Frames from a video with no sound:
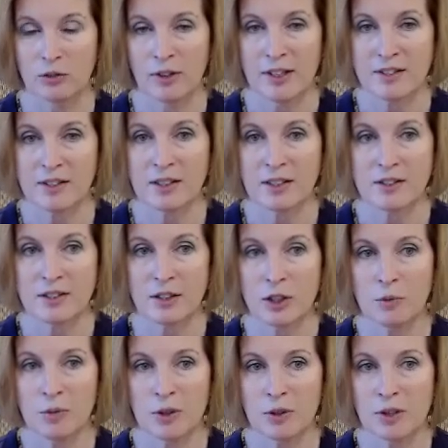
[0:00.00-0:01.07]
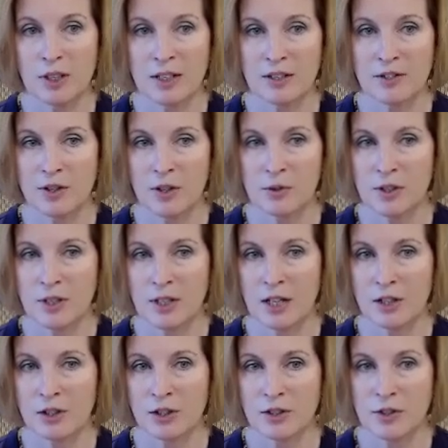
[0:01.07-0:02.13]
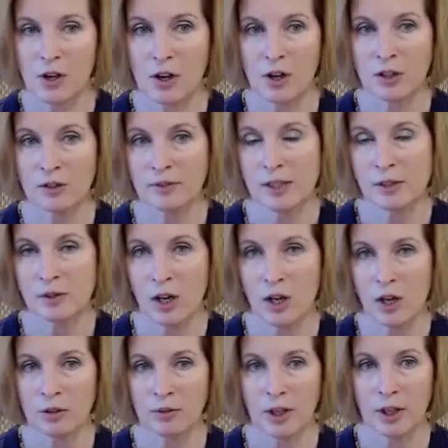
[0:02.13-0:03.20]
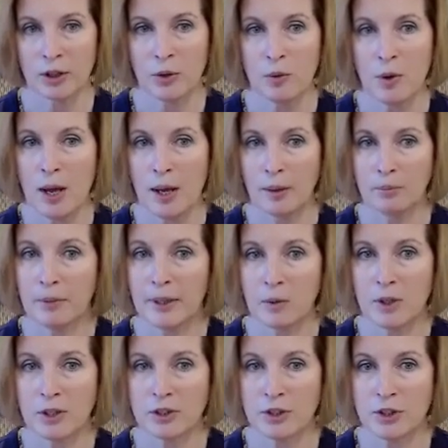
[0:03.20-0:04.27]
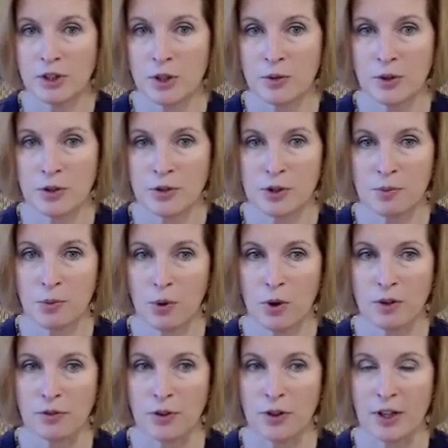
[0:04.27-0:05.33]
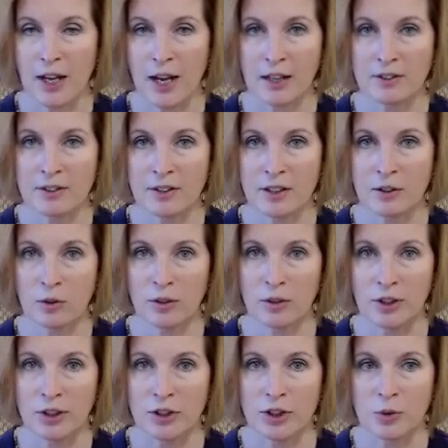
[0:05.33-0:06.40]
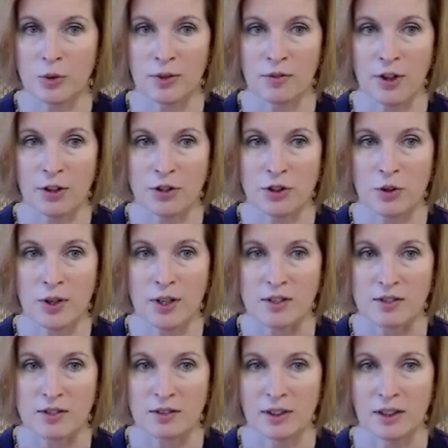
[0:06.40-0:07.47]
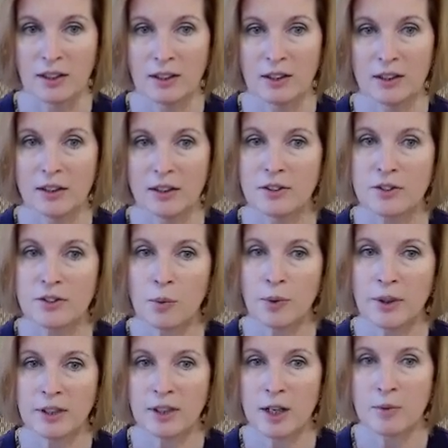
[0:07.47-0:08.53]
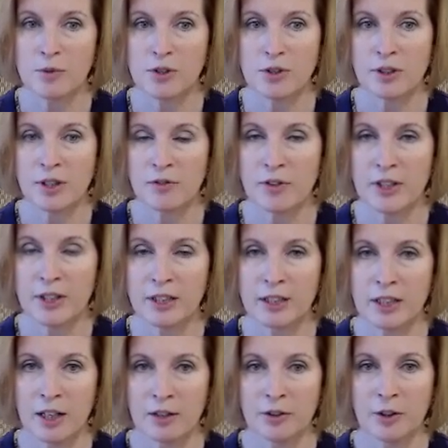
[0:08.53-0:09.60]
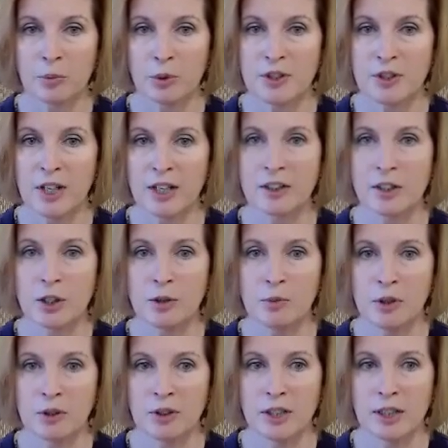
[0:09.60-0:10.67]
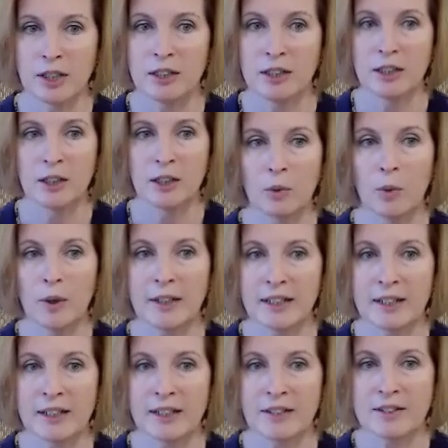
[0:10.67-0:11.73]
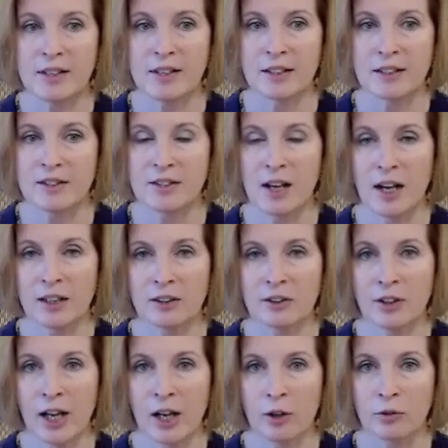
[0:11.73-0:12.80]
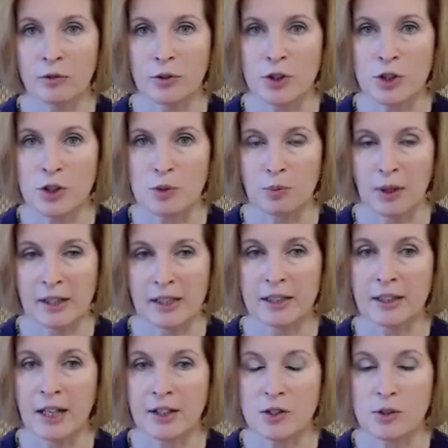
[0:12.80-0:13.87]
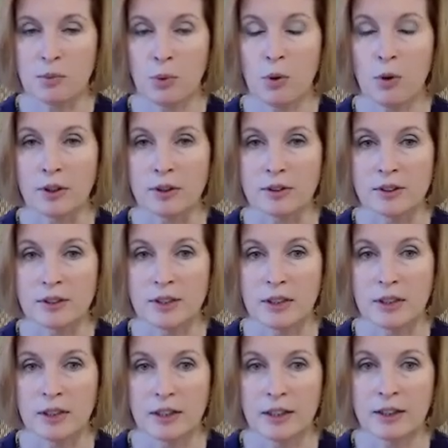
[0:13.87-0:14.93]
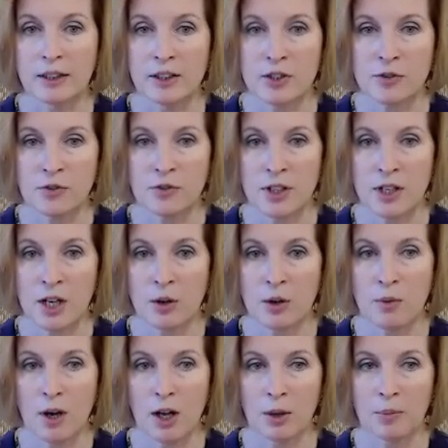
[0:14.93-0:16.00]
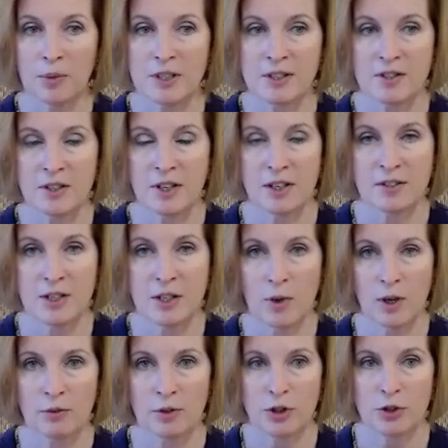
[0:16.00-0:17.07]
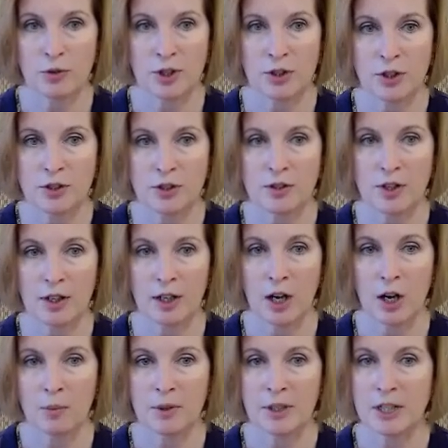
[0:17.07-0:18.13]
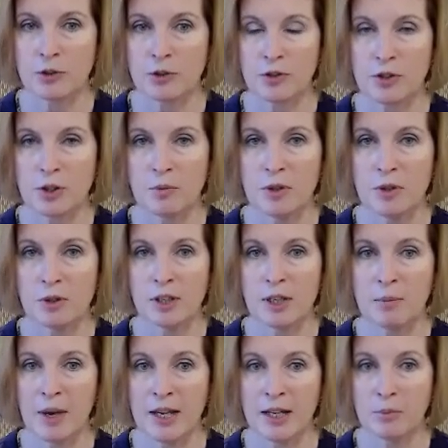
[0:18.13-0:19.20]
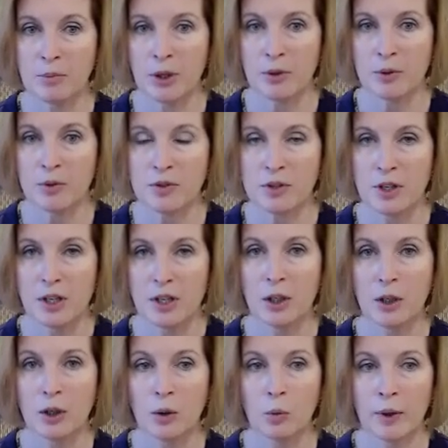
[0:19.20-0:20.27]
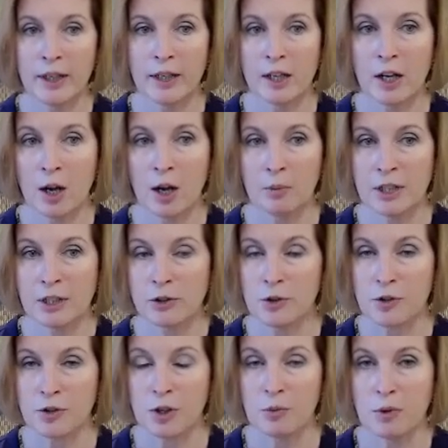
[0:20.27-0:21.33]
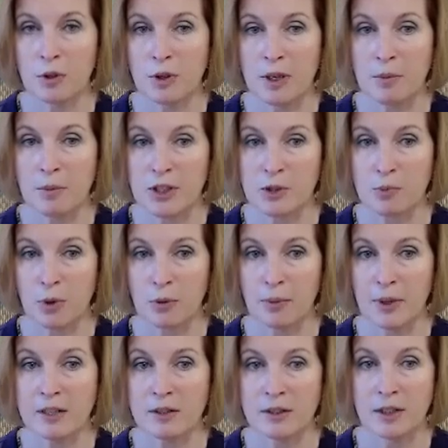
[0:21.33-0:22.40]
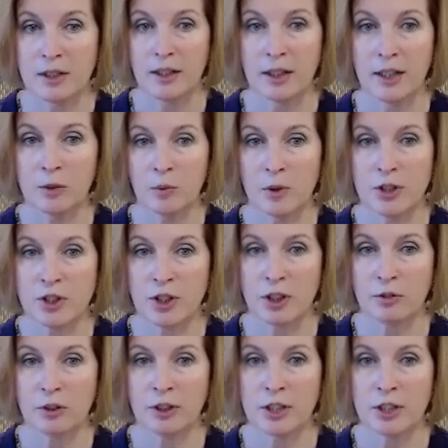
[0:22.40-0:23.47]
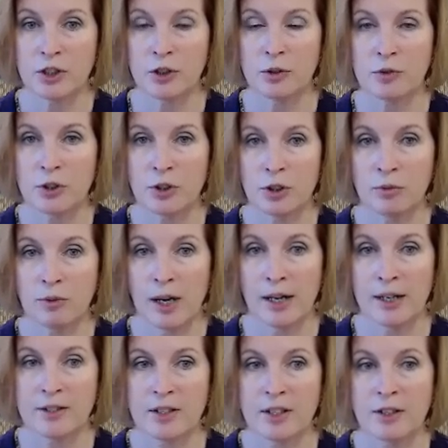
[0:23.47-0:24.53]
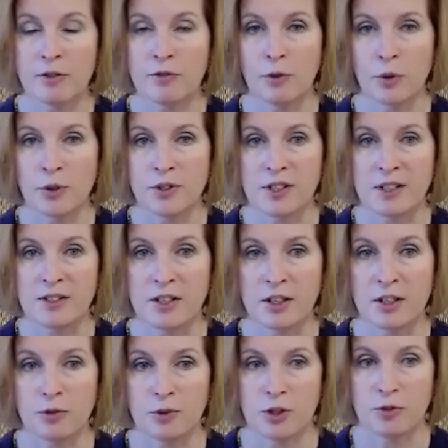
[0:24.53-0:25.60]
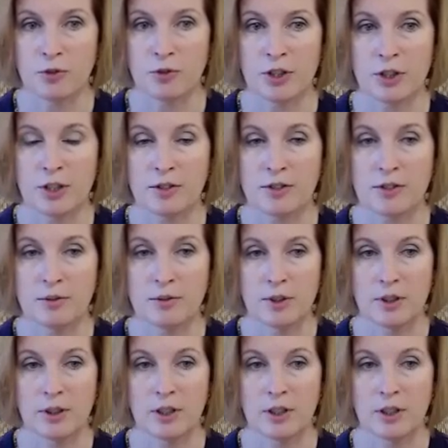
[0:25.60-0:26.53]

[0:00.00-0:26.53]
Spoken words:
Residents and community associations all around Colorado may want to show their support for the candidate or issue of their choice. So when it comes to living in a covenant-protected community, what is and is not allowed for displaying that support? In this video, I'll be discussing what restrictions a common interest community may impose, what a common interest community must permit, and what general issues could arise in enforcing such restrictions.